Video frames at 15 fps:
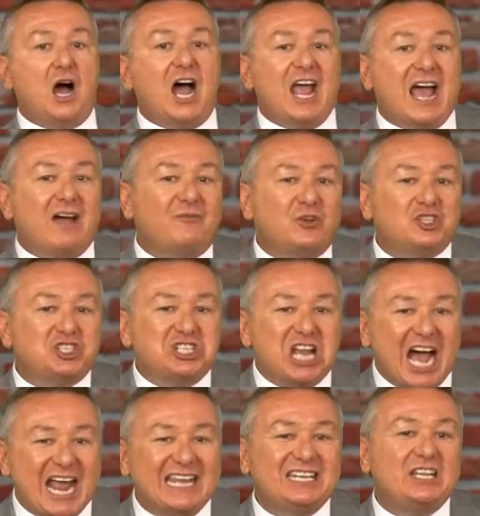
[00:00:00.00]
I averaged
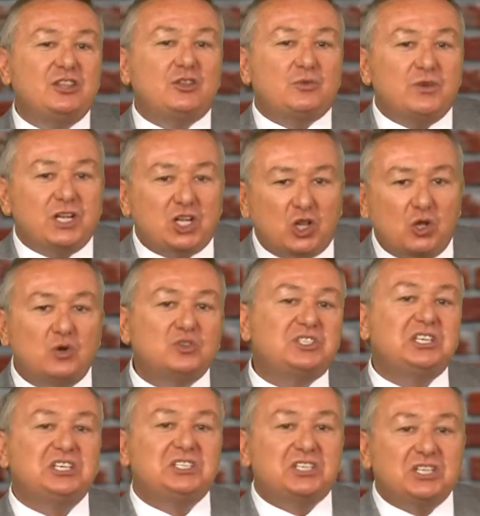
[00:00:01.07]
93
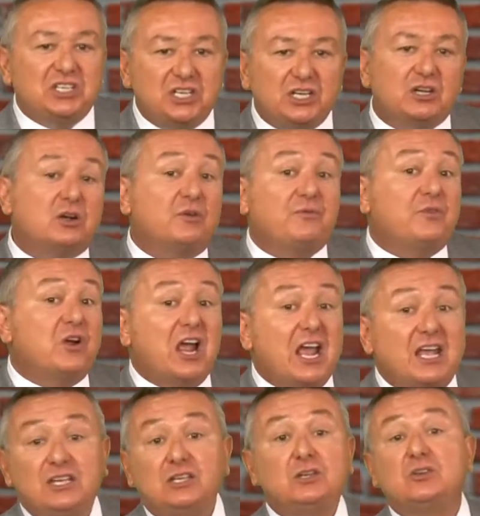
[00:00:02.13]
closings a year for
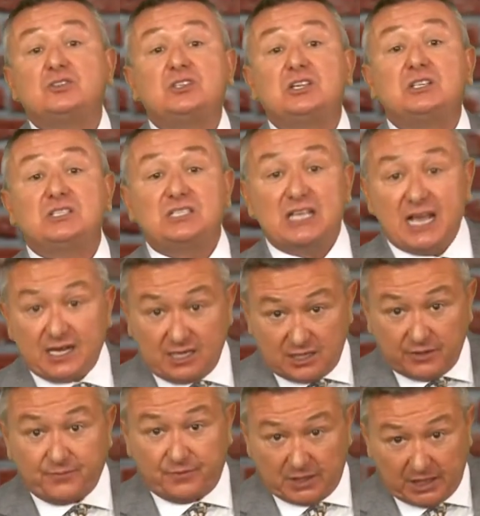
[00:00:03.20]
8 years
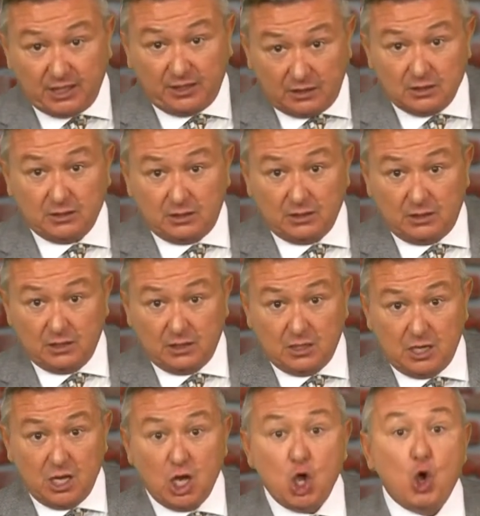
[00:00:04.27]
consecutively
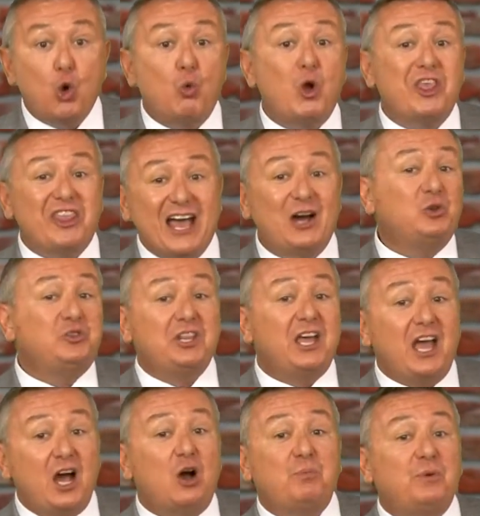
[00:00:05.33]
without the
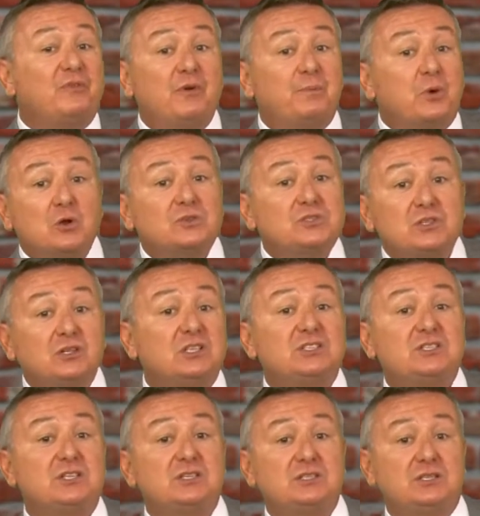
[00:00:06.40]
help of a personal
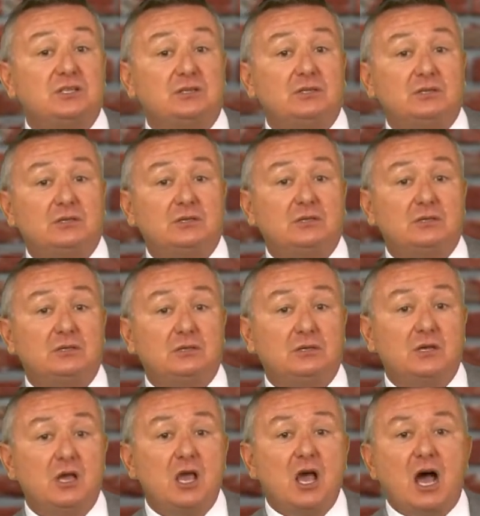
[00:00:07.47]
assistant.
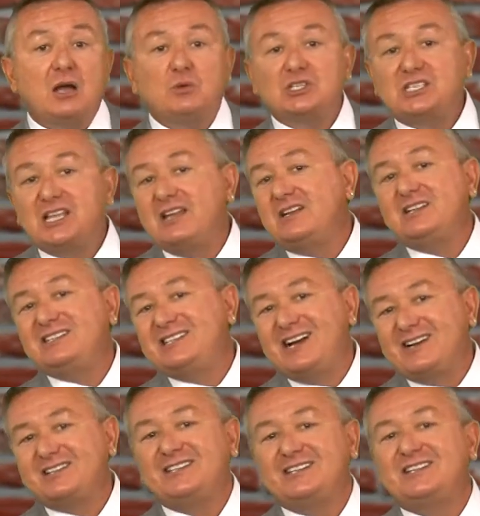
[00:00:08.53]
I was then
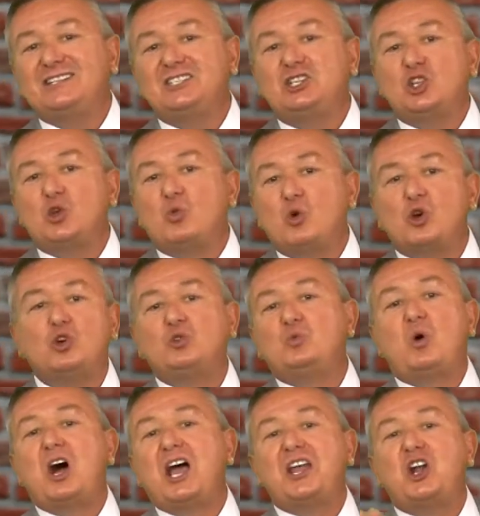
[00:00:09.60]
inducted into the
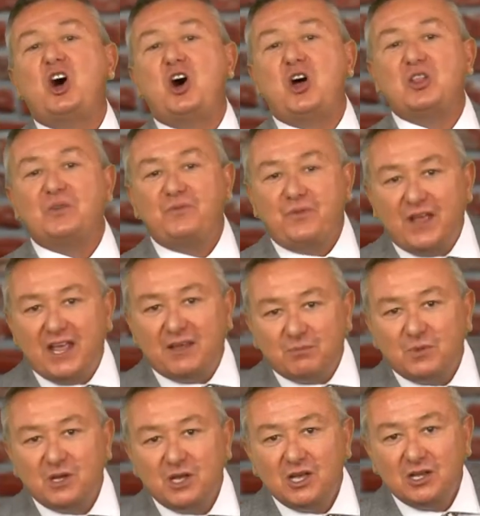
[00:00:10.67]
Worldwide Hall of Fame,
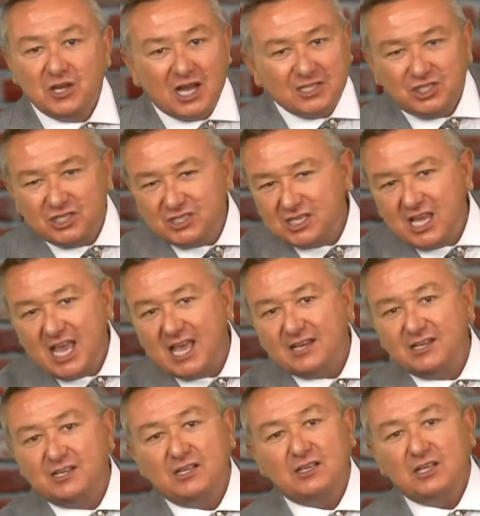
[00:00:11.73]
not just
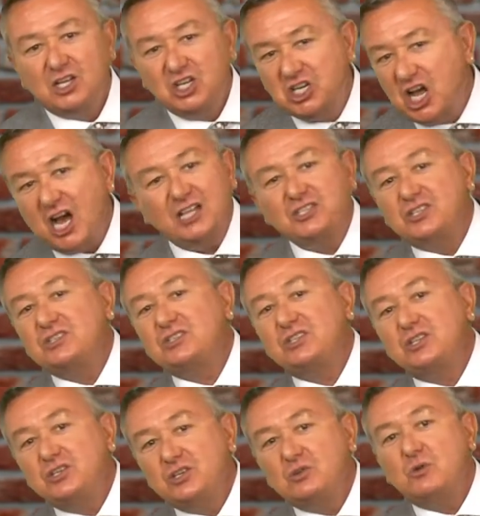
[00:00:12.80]
Canada, not just
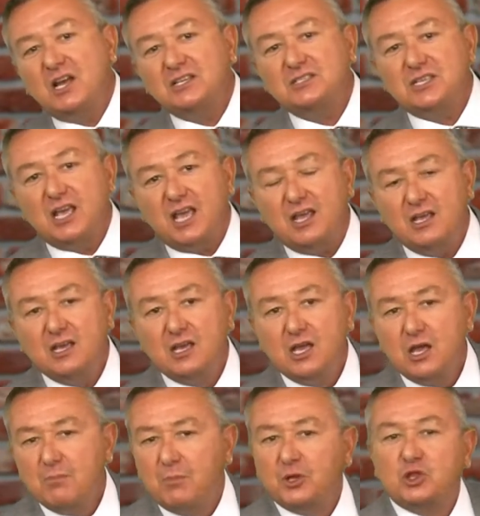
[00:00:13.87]
the USA,
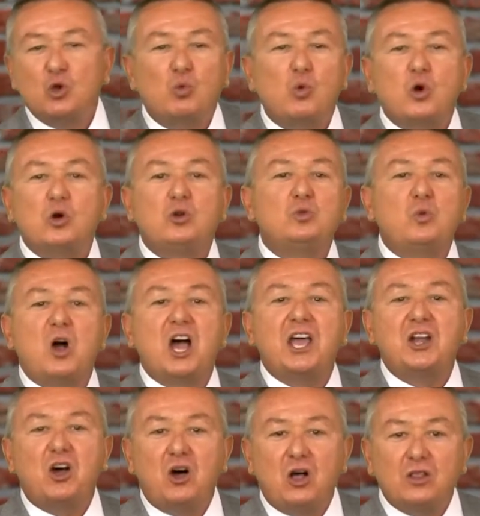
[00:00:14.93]
but the
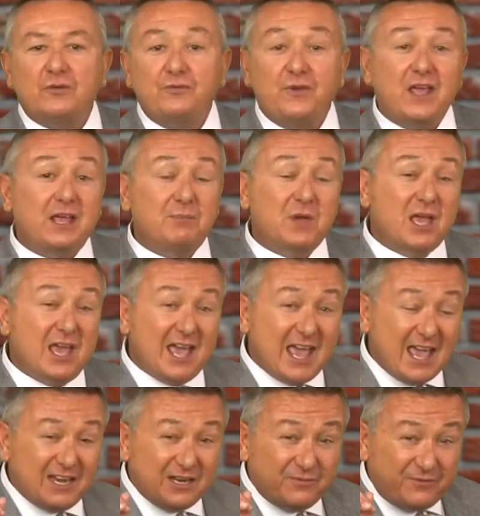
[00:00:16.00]
Worldwide Hall of Fame.
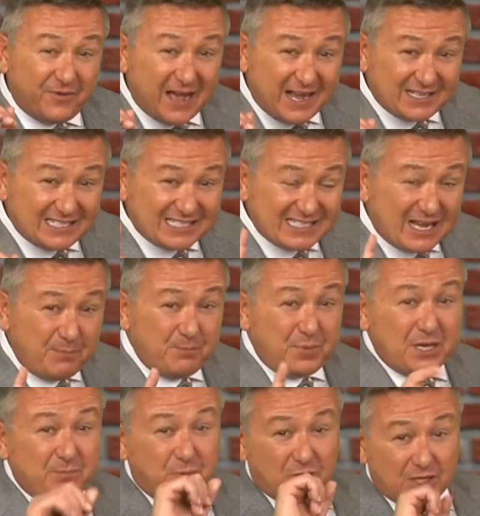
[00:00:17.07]
And in fact, some
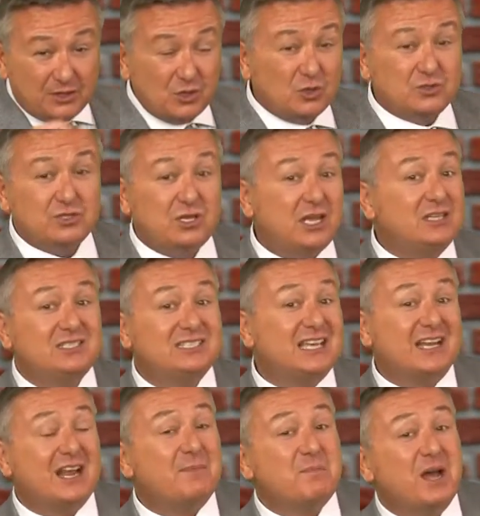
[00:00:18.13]
people in those days
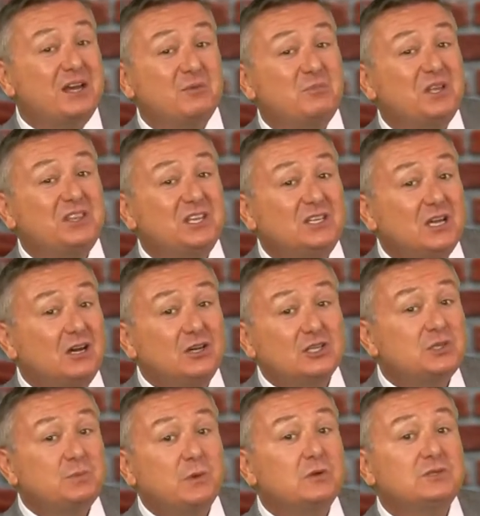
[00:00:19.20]
said I might have been the
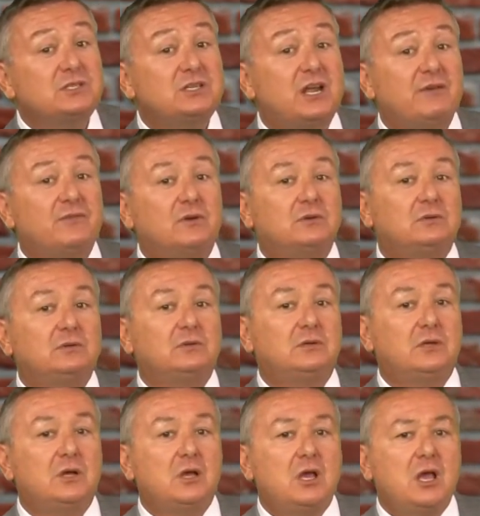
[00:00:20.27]
youngest person ever.
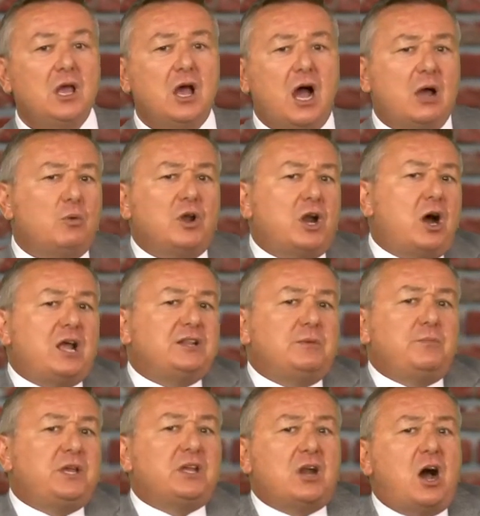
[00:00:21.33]
I went on to
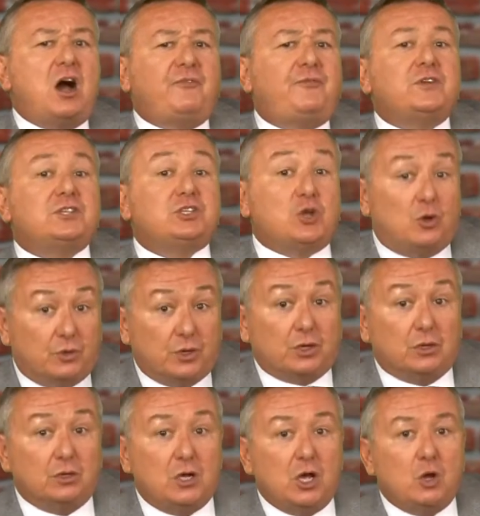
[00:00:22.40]
be an office owner
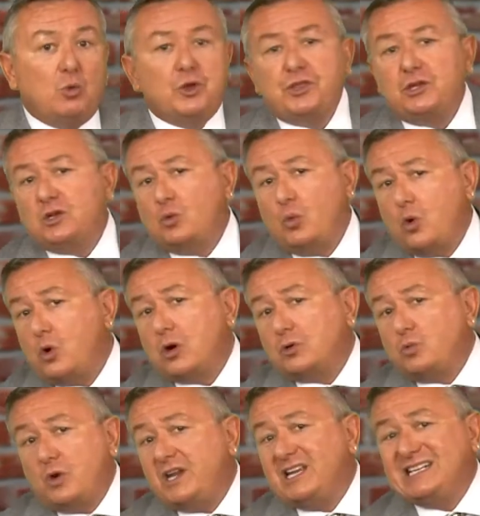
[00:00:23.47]
with an
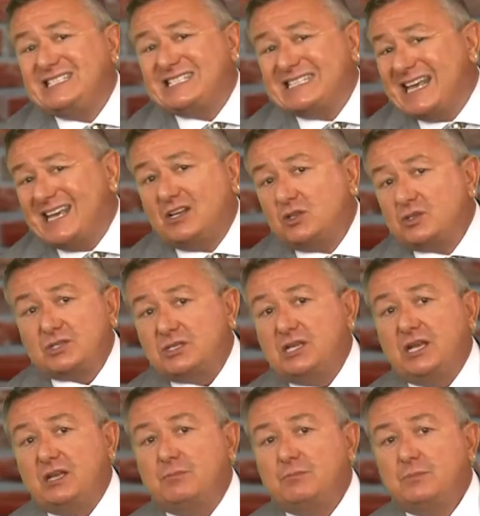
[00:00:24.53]
award-winning sales team.